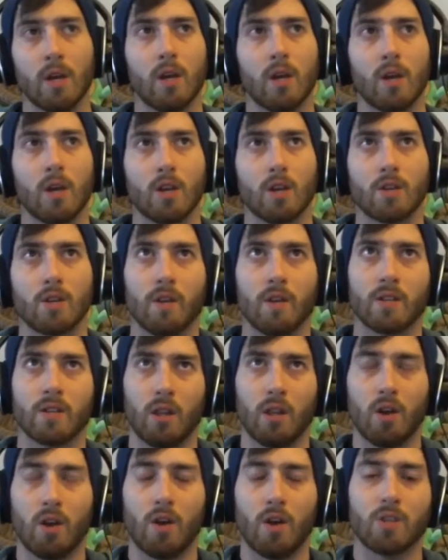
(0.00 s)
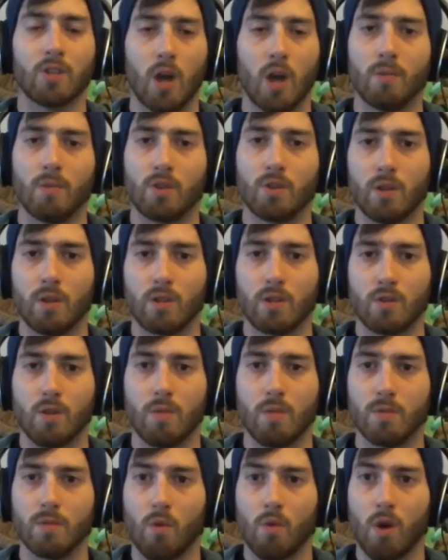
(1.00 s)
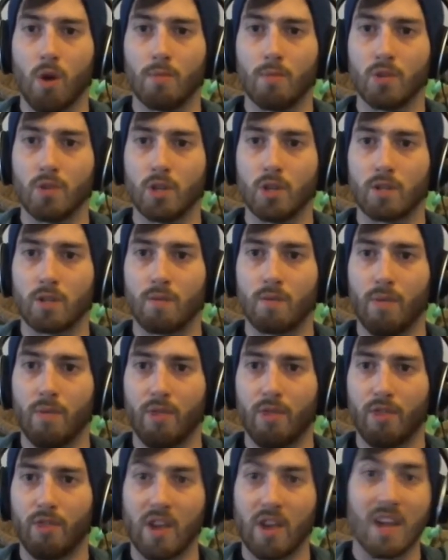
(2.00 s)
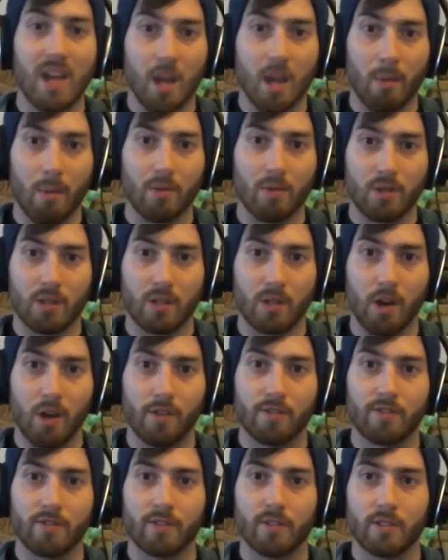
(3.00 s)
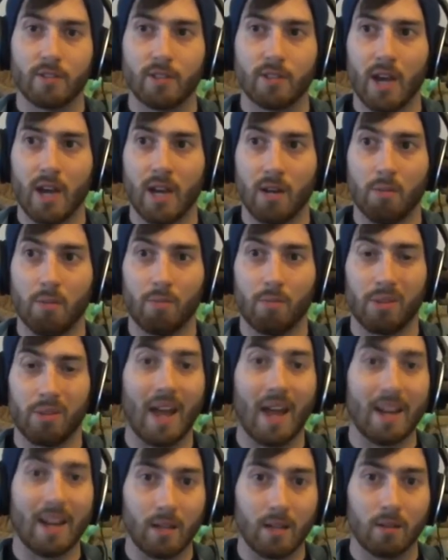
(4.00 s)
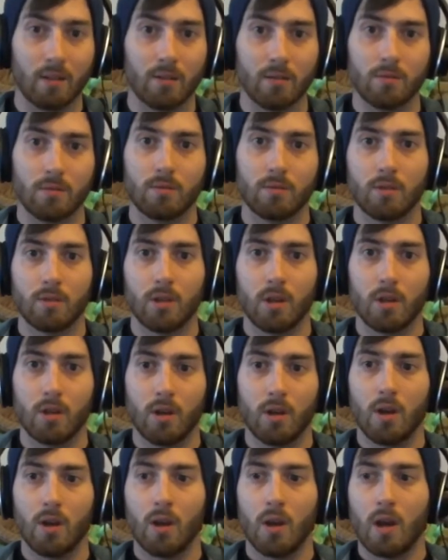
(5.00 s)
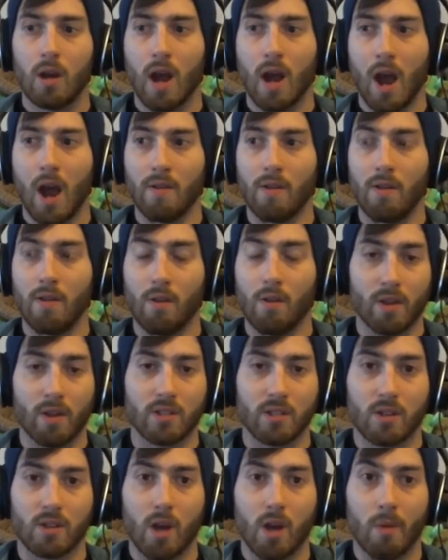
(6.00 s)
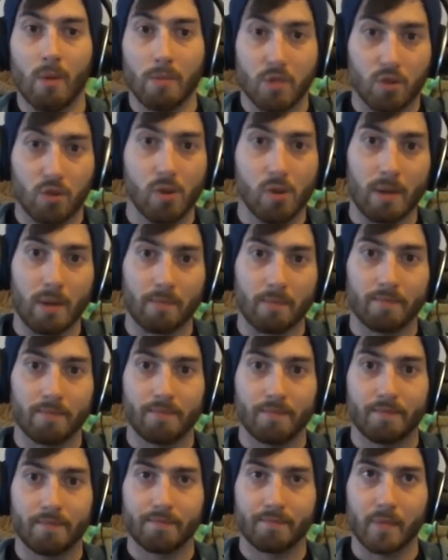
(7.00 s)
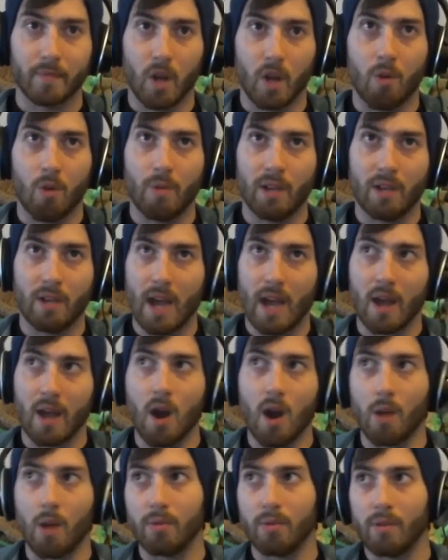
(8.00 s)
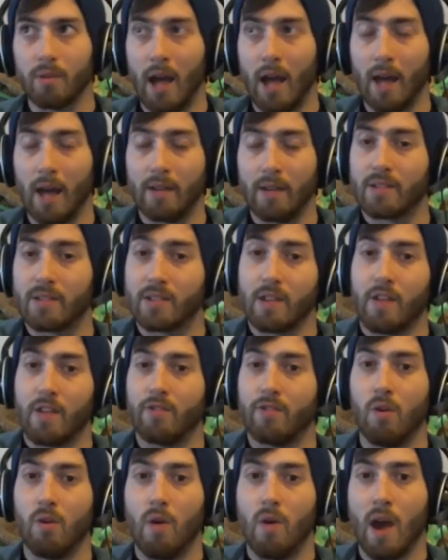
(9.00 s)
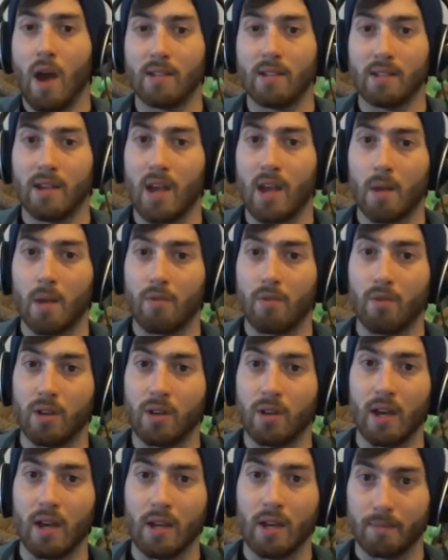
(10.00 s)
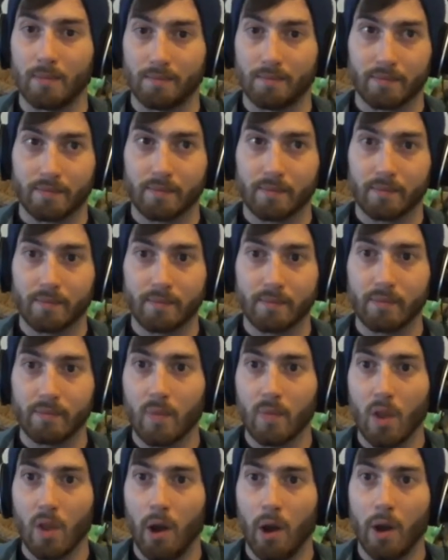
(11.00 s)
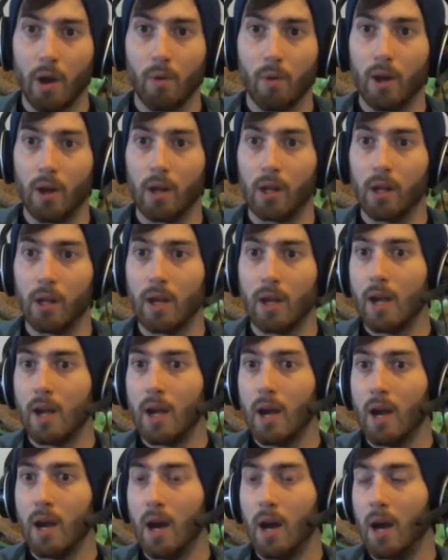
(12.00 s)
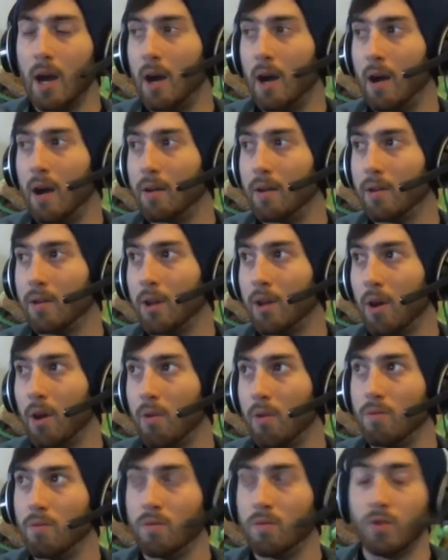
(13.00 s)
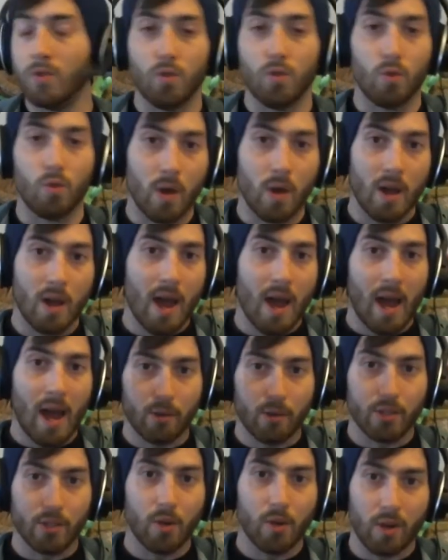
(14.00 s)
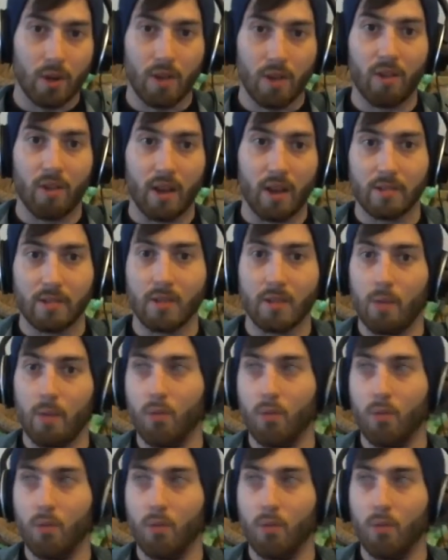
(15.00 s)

So there's a lot of time between streams where I'm just thinking about stuff and planning, and then the rest of the time I'm streaming. I'll be getting up at seven or eight A M every day. I will, uh, you know, do householdy things. I will